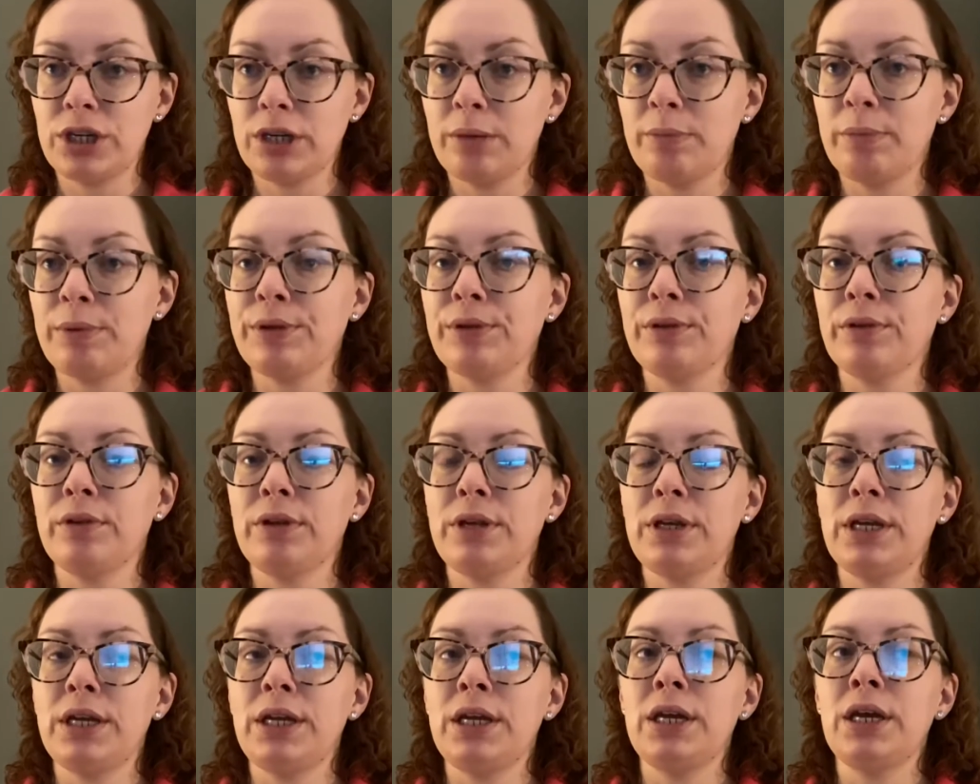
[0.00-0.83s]

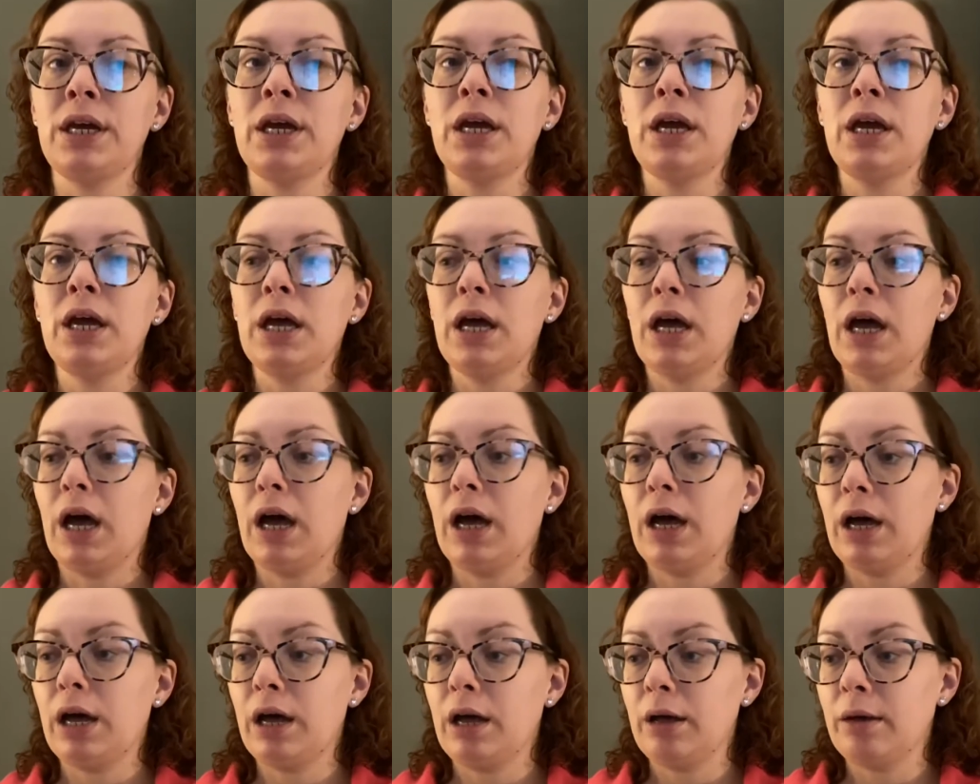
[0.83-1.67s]
ability,
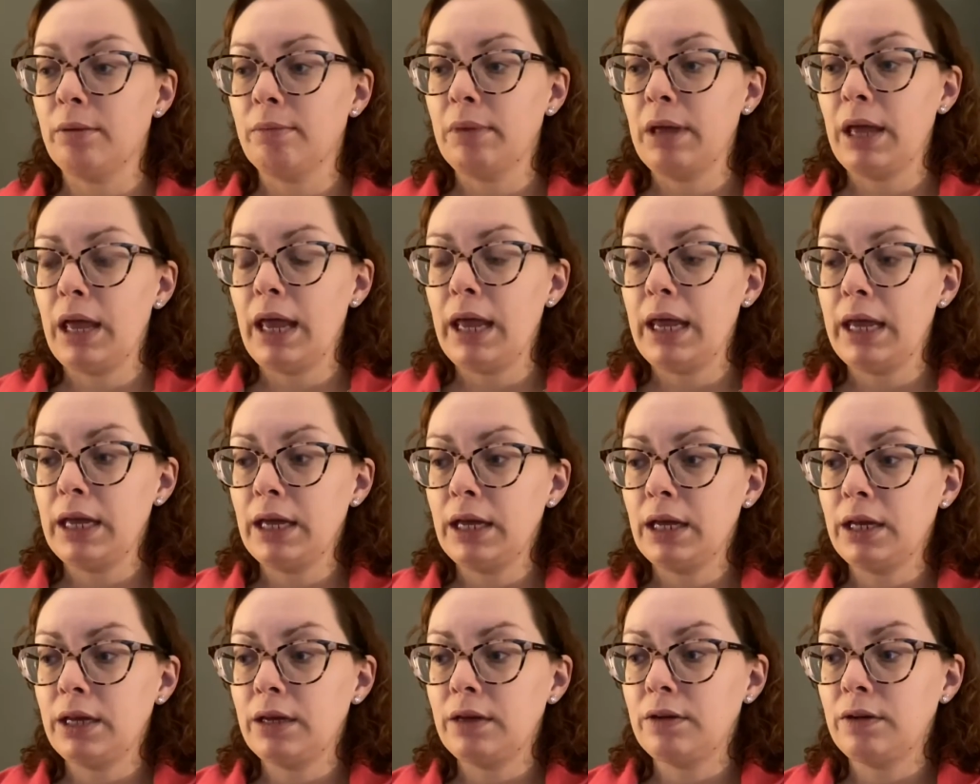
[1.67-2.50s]

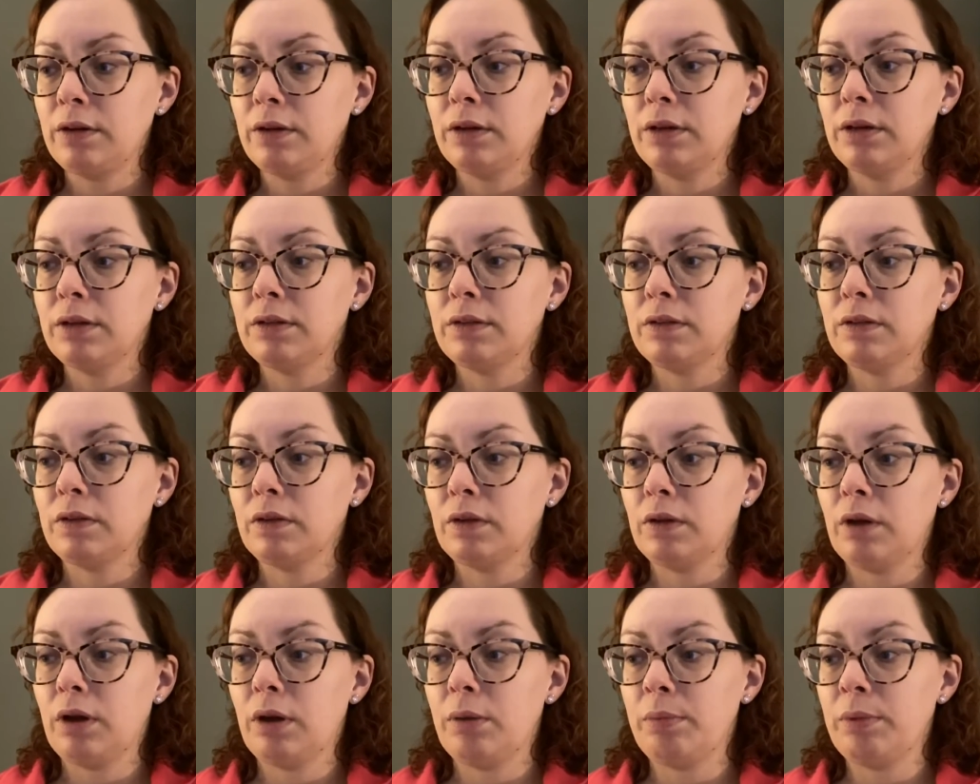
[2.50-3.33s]
and its
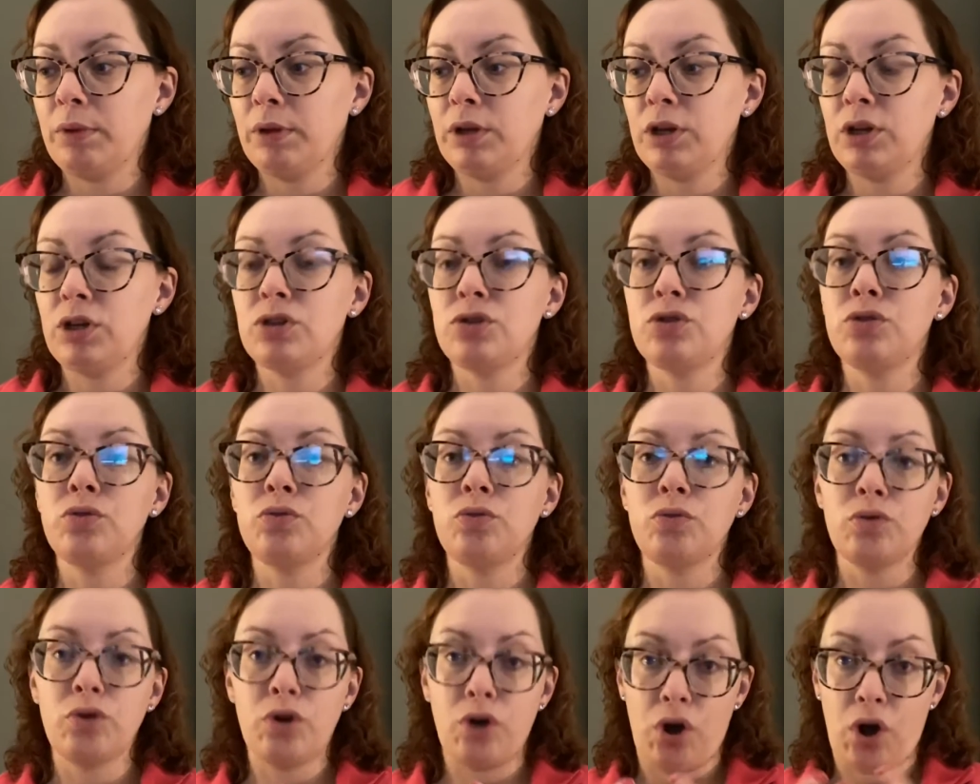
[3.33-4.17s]
ability
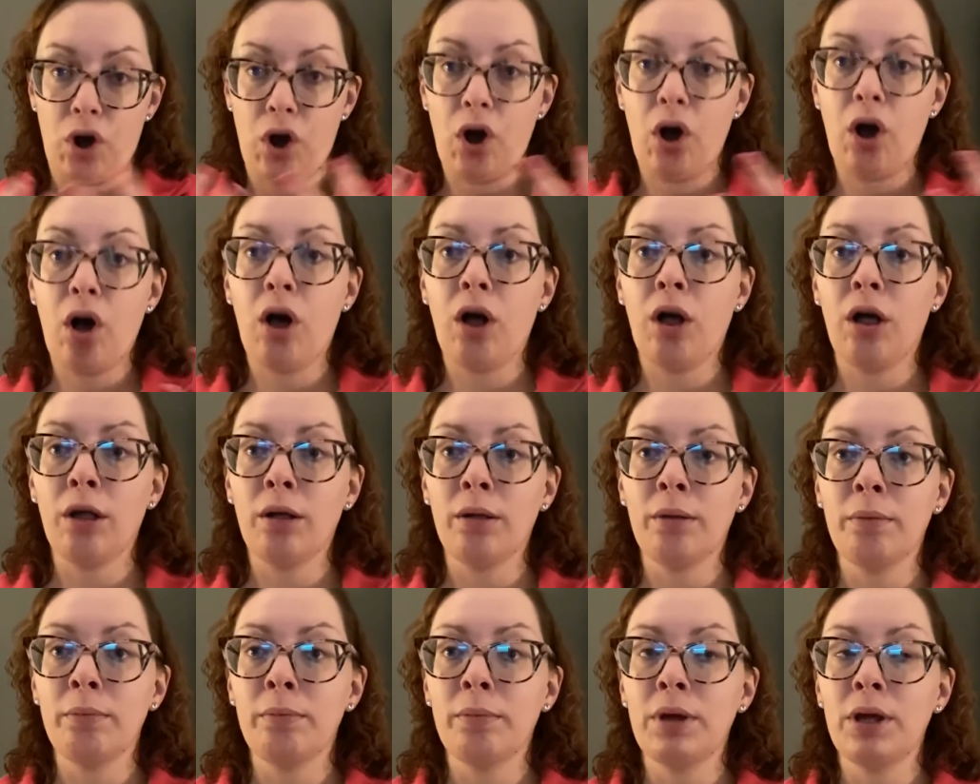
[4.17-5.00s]
to
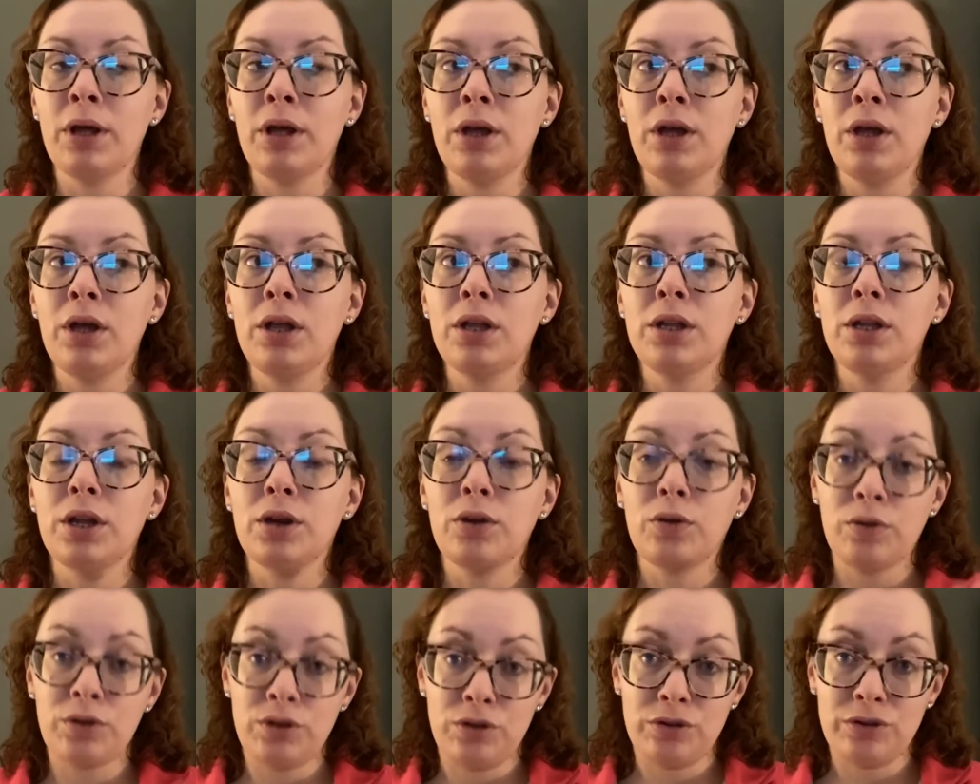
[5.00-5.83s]
calm not
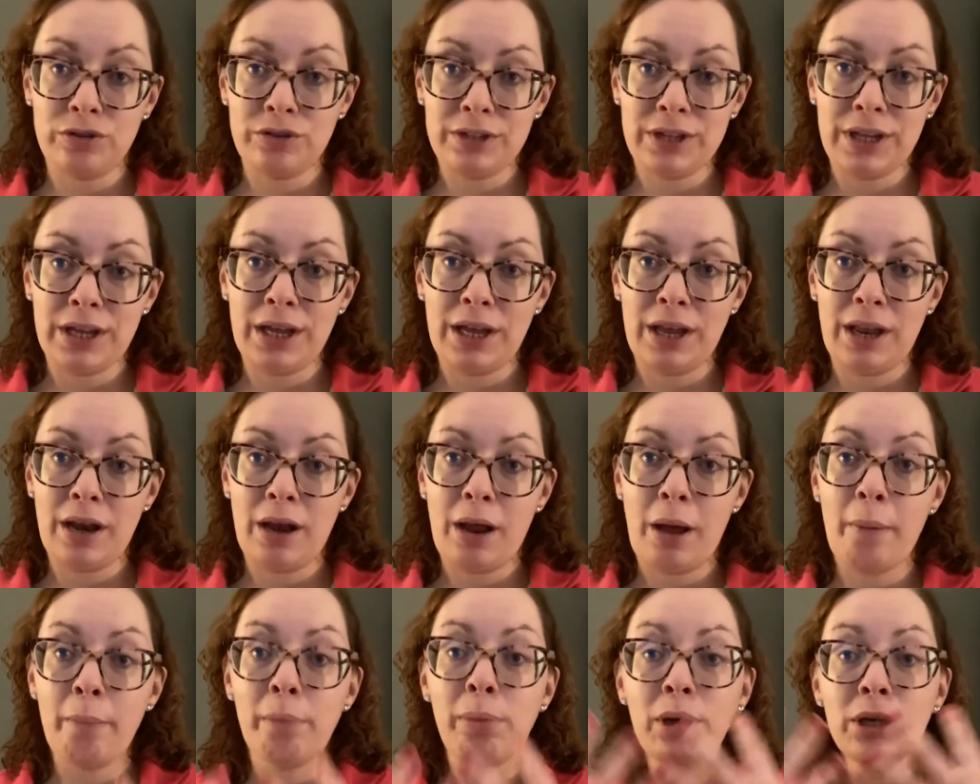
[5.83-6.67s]
only your skin,
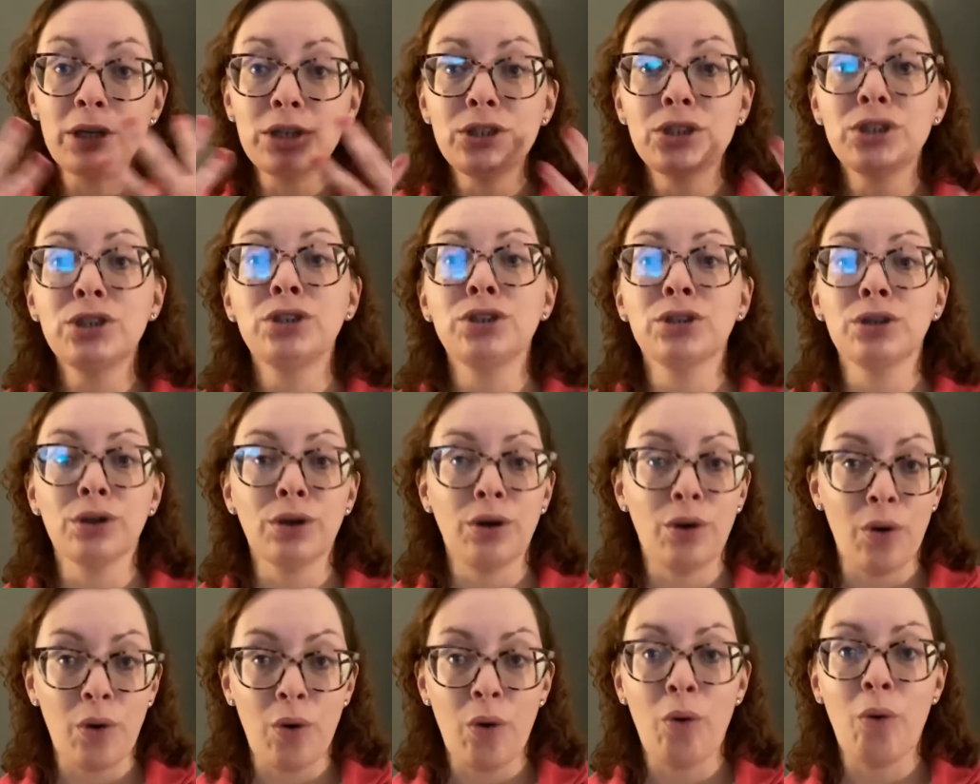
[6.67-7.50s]
but your
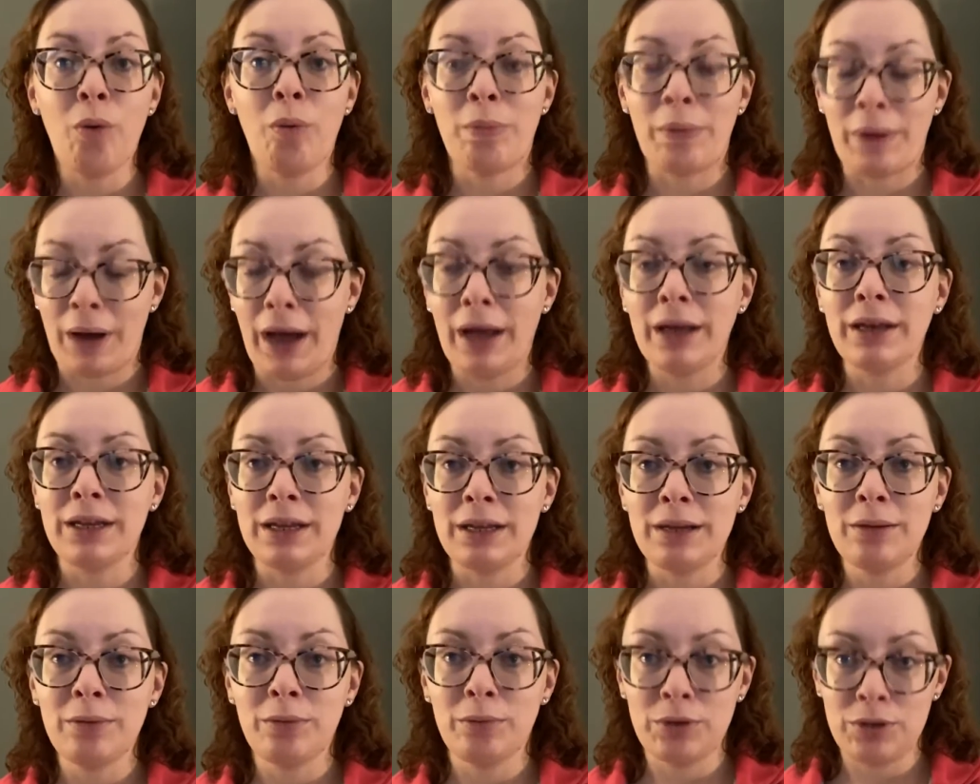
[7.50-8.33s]
whole
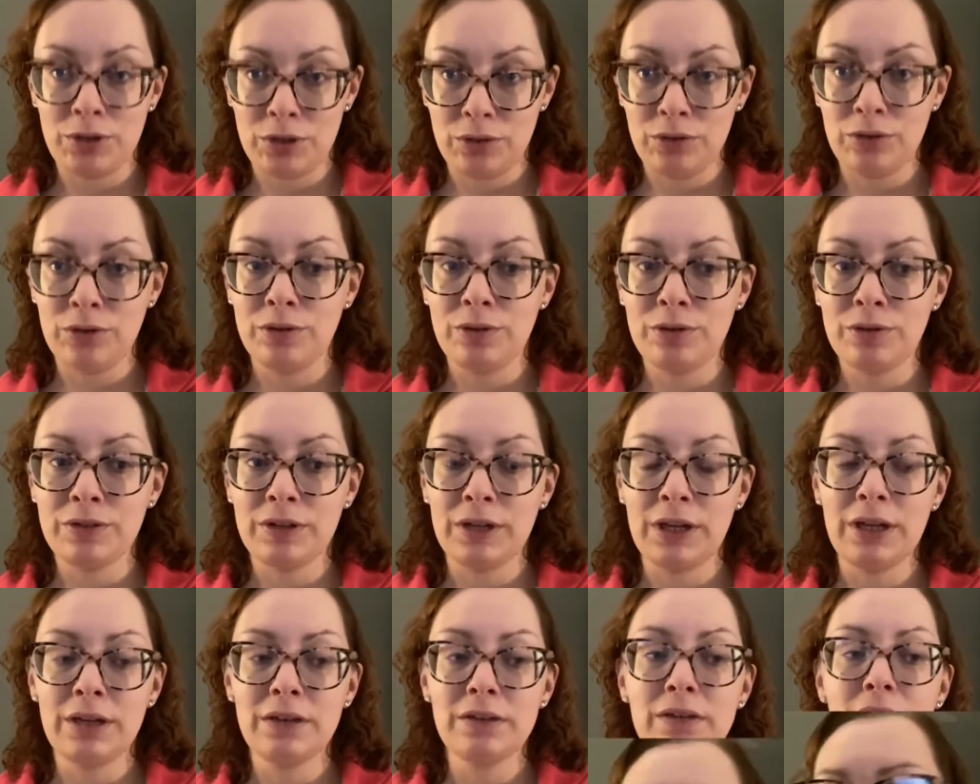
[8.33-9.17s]
body when you use
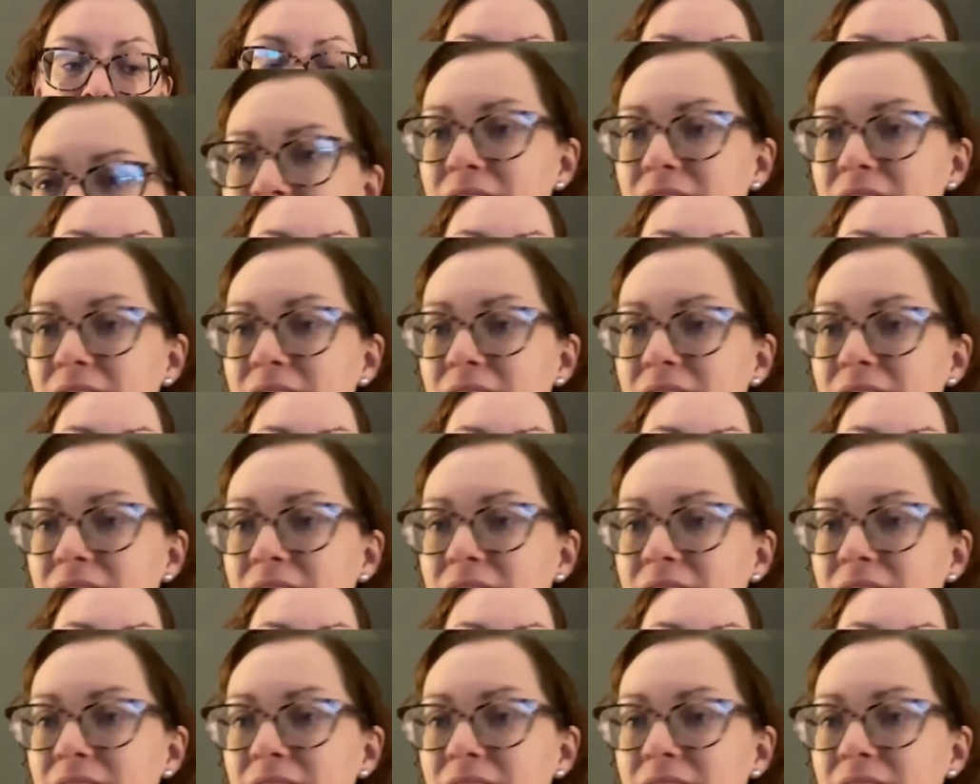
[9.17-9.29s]
it.